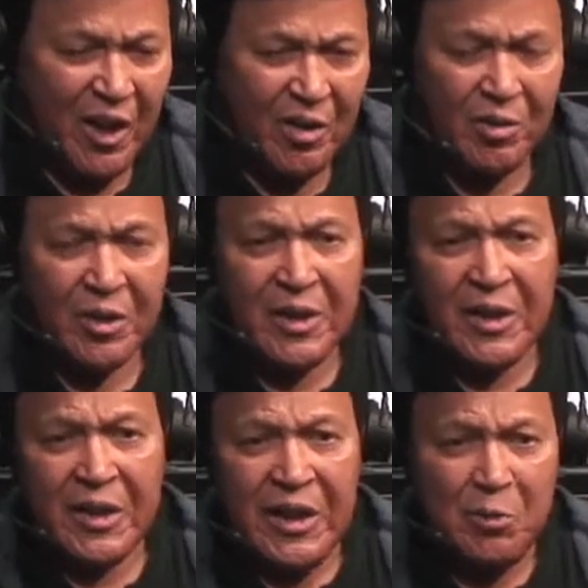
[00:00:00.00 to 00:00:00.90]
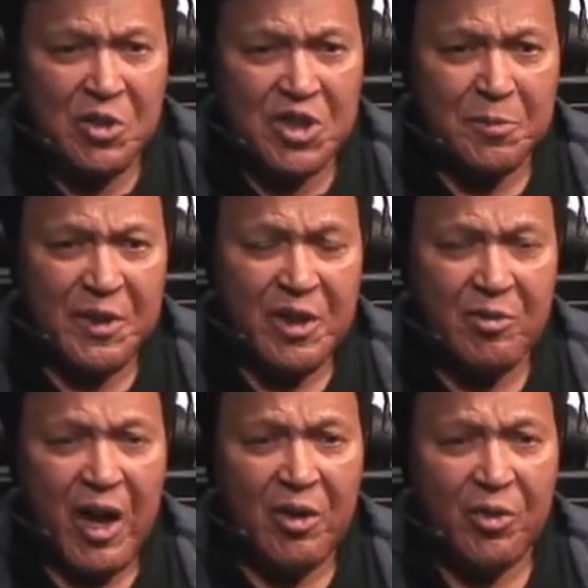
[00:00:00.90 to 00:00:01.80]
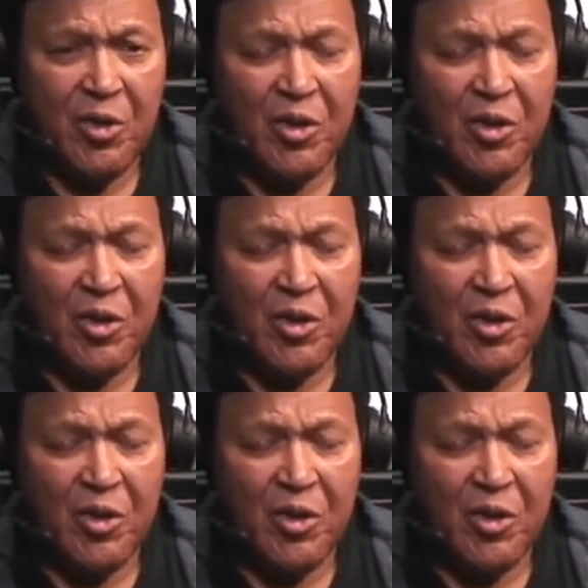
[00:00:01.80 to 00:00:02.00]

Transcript: "Oh, he wants to be in the Rock and Roll